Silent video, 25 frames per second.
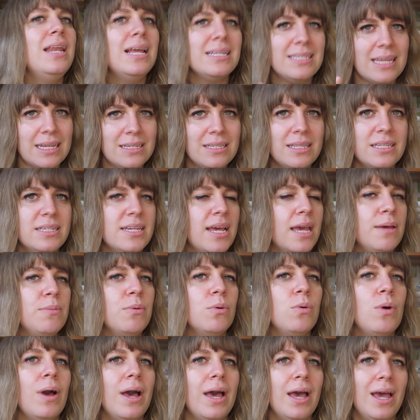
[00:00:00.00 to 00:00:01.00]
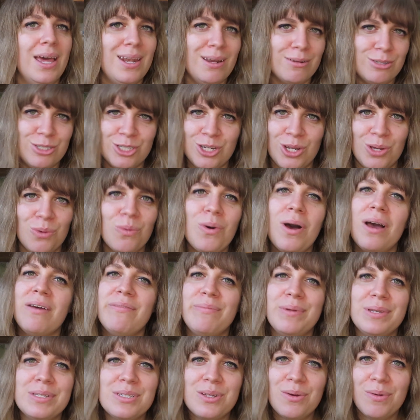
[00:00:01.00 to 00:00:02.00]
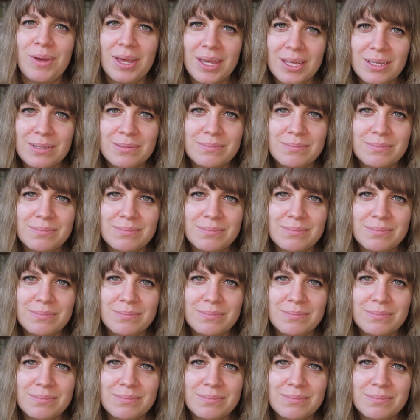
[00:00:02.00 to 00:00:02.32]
Let's head to the table and I'll show you what I've been doing.